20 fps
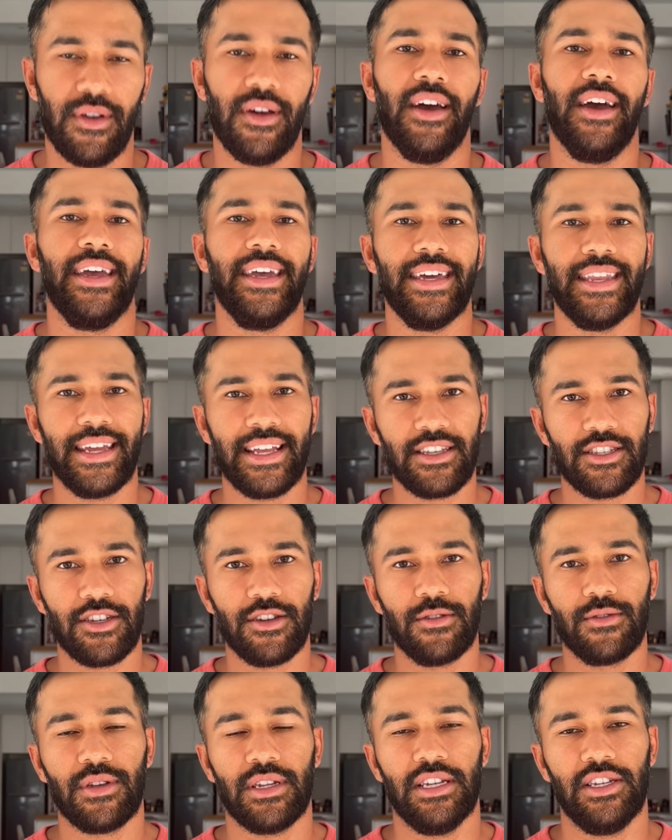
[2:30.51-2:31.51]
A hitting
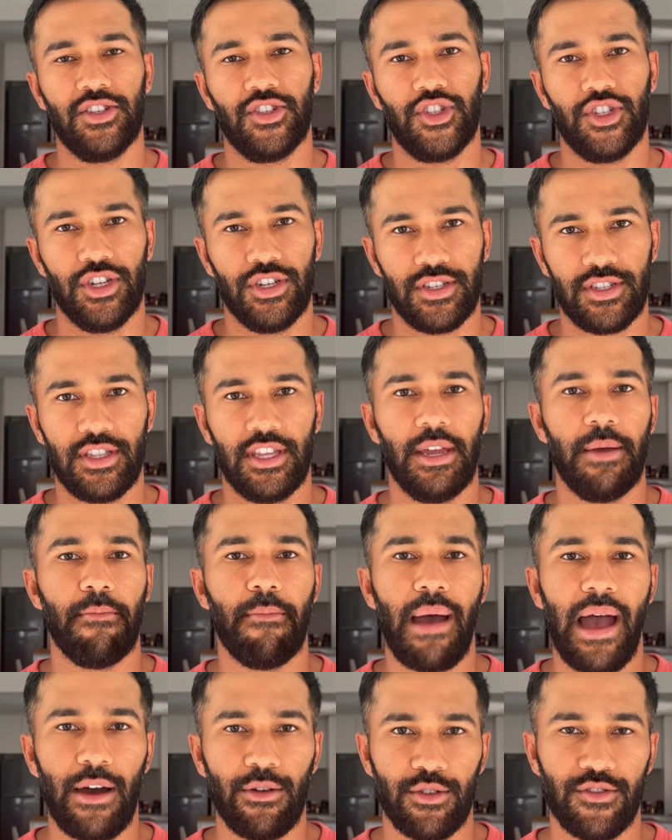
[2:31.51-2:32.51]
zone is just the
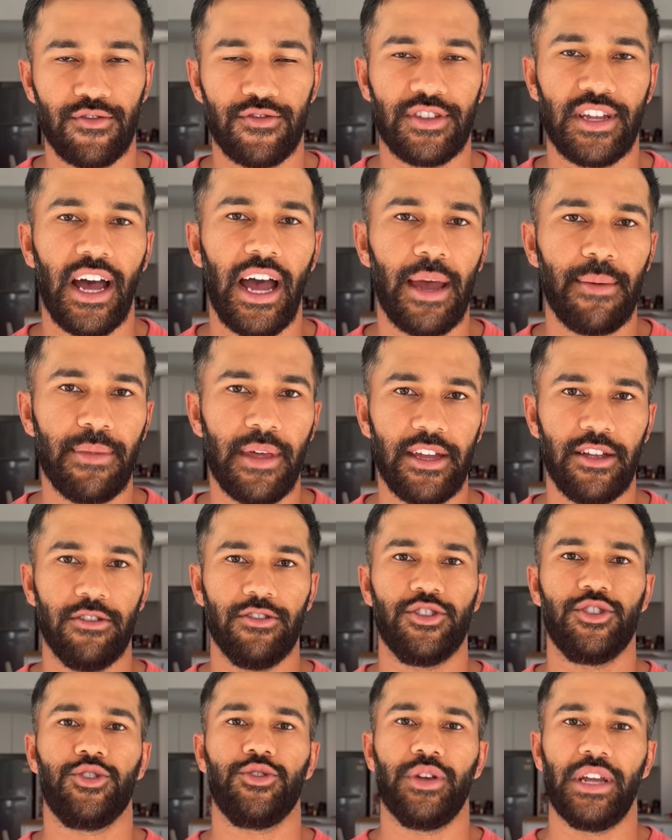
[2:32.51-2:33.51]
amount of time that your
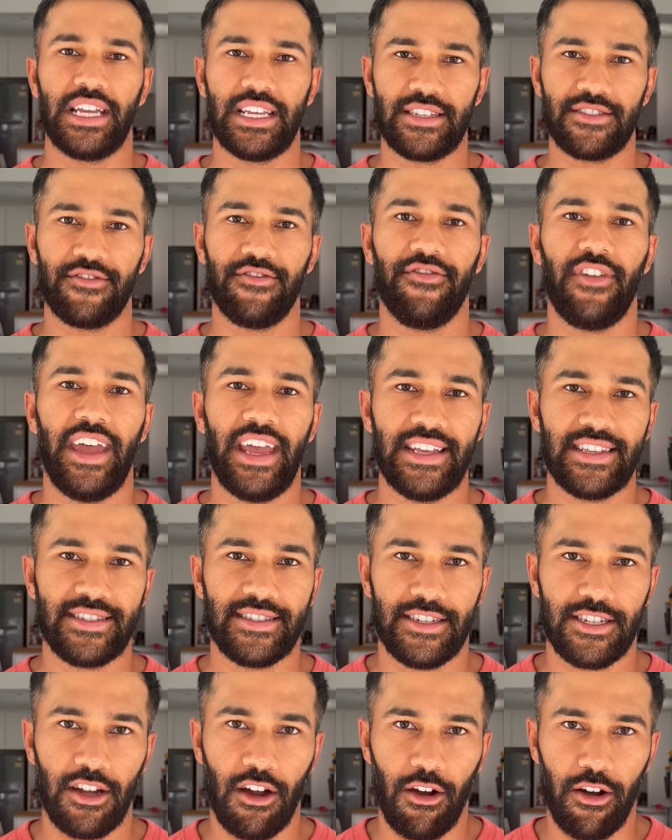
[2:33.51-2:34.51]
strings face
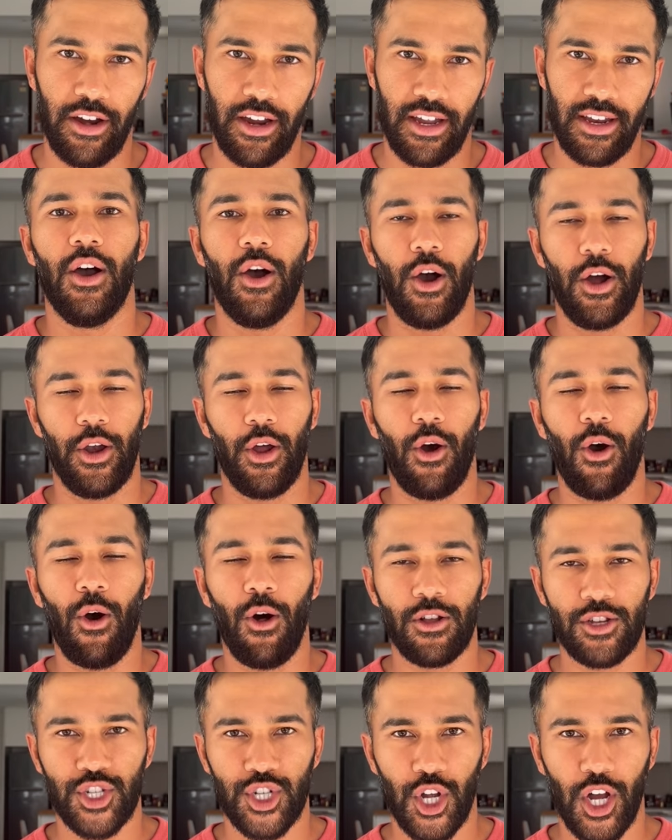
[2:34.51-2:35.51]
the target. On
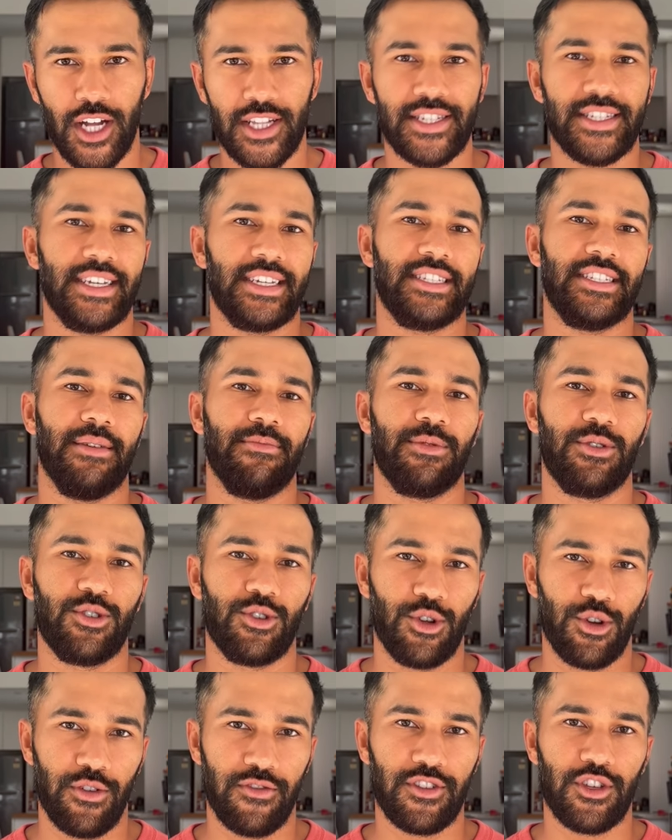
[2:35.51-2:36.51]
all shots except
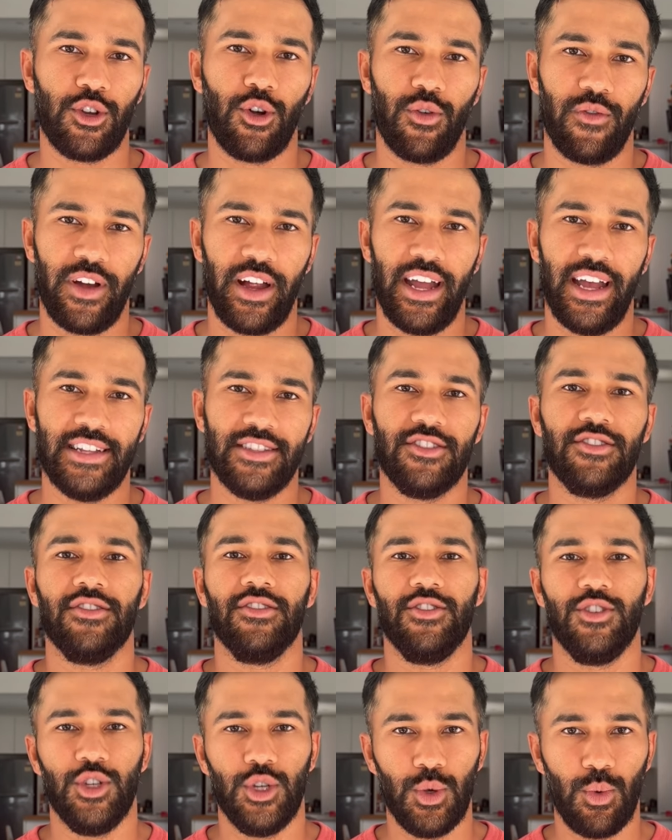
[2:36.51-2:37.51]
serves and overheads,
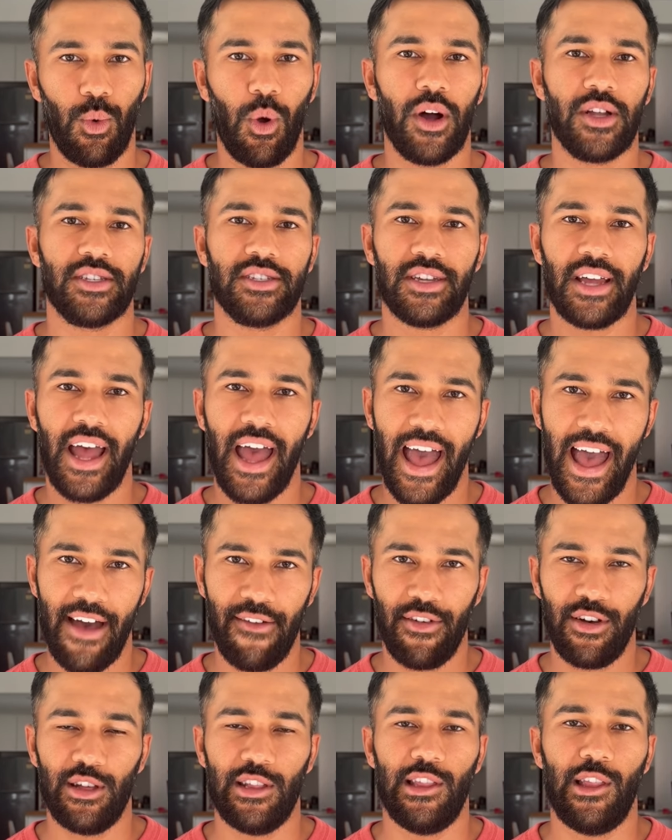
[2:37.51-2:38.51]
you want to have
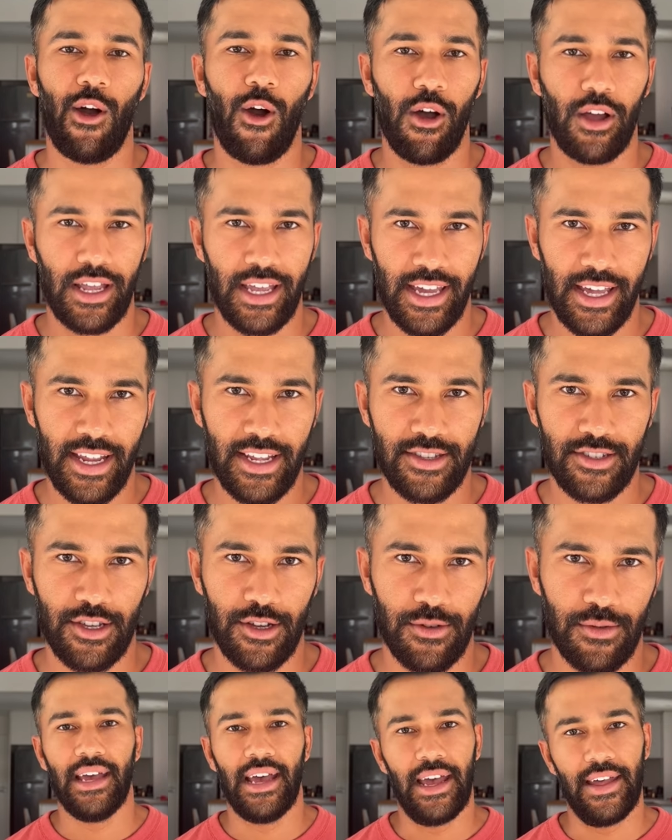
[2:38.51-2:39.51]
a long hitting
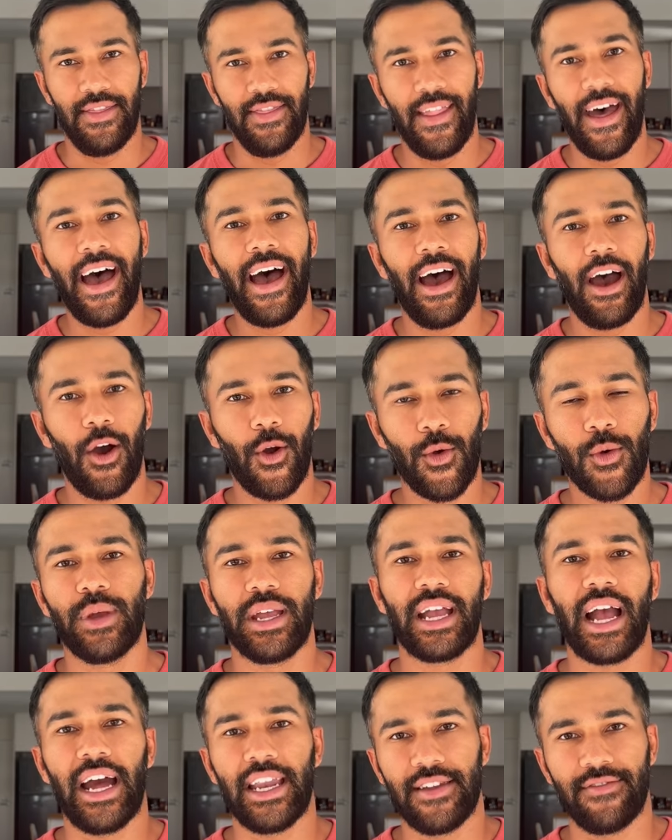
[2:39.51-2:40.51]
zone. And now we
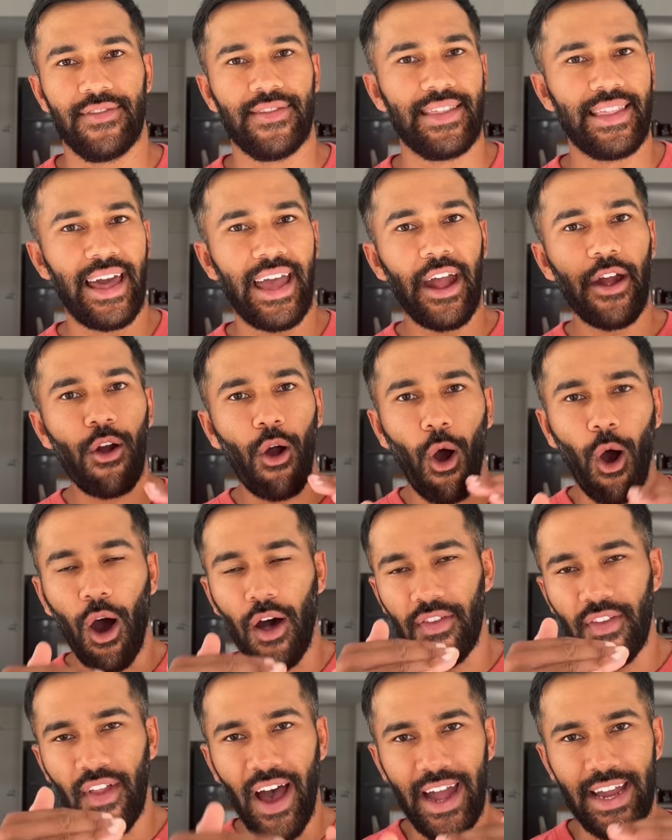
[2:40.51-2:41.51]
kind of layer
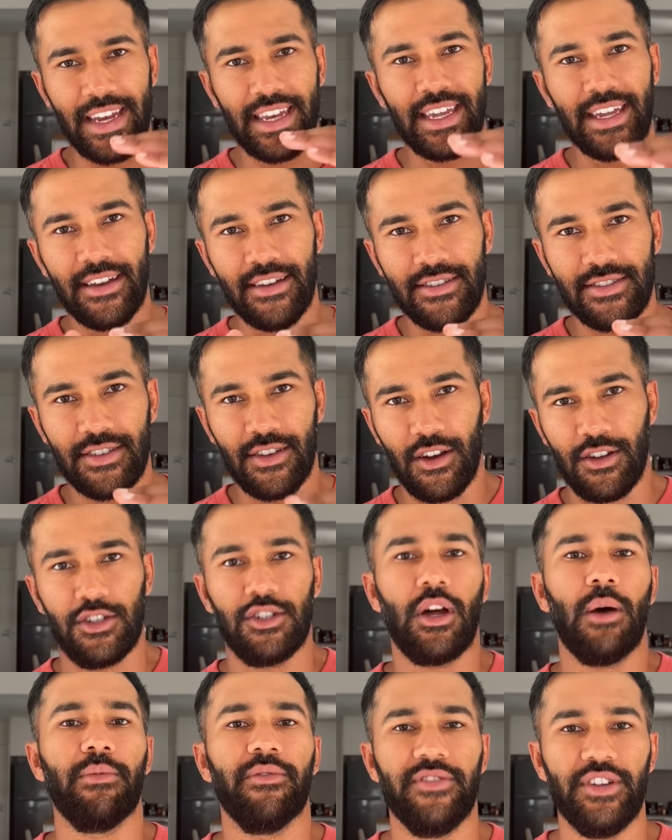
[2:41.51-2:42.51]
on the ideas on
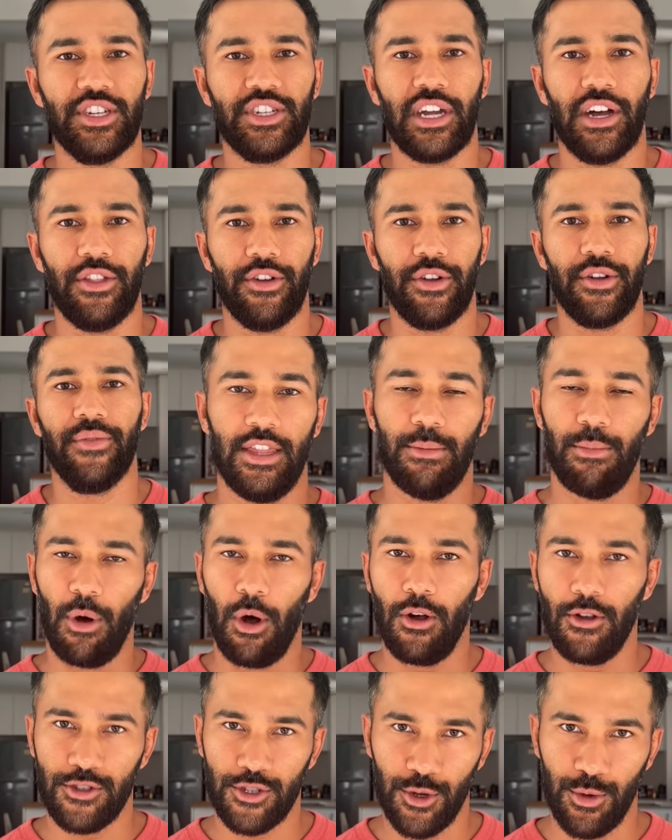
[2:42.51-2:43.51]
top of each other. The
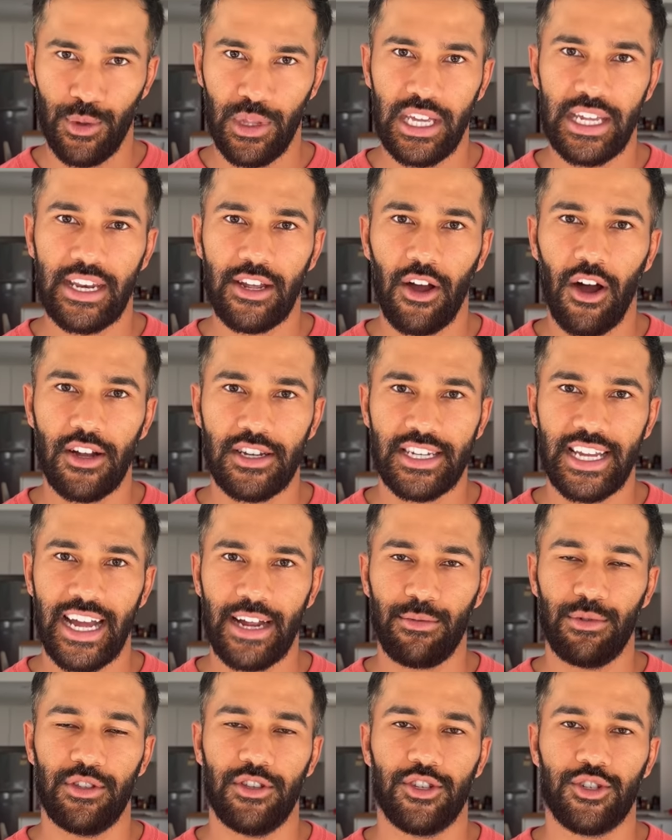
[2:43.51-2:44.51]
ball is only in
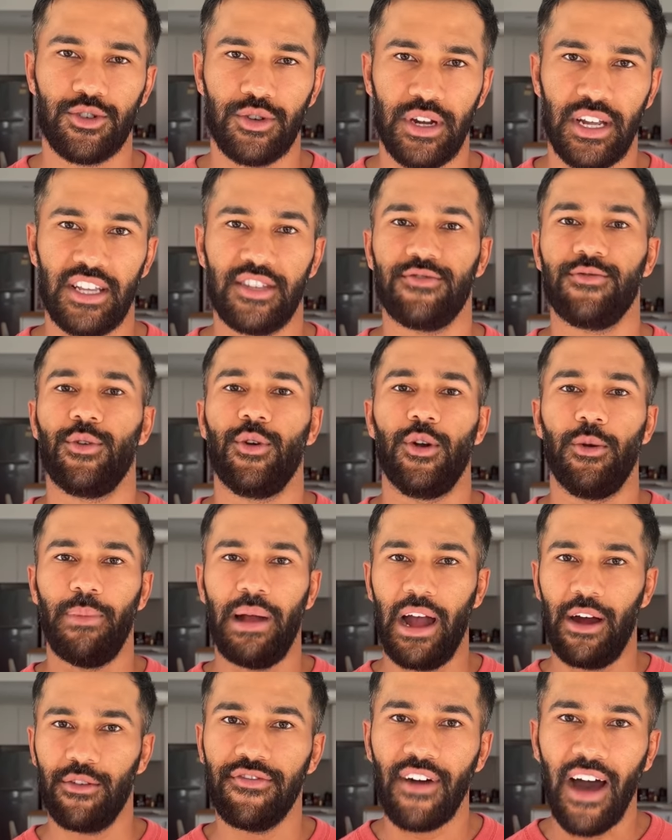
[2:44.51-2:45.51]
contact with the strings for
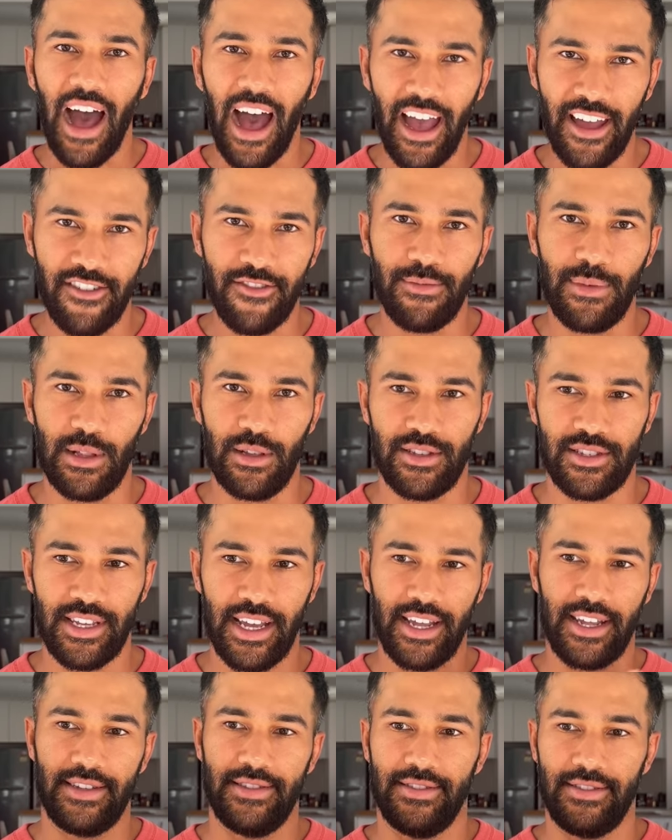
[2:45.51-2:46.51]
about 5
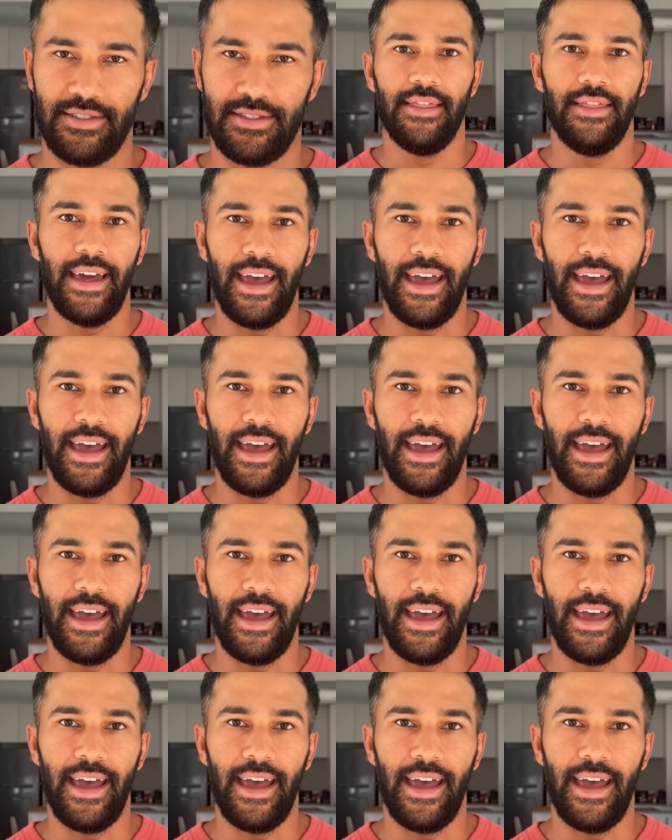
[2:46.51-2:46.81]
milliseconds.